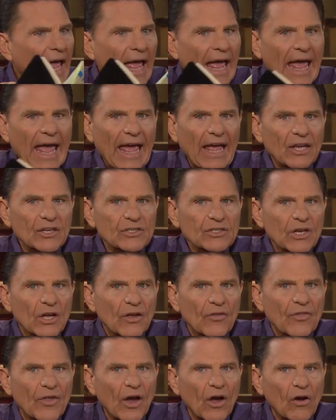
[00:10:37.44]
as
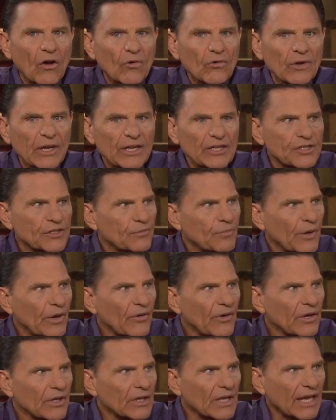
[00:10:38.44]
the Holy
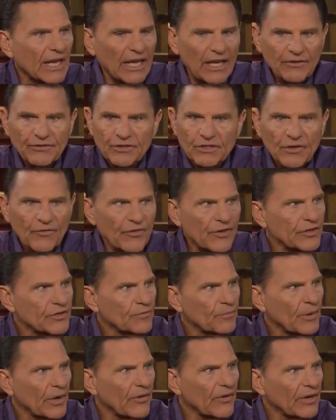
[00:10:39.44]
Spirit, the gifts of the
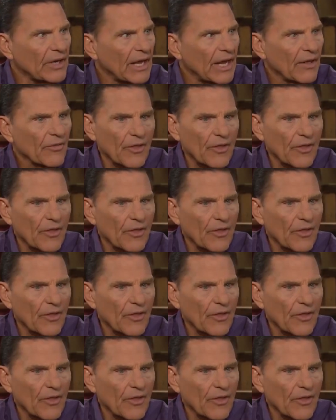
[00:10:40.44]
Spirit,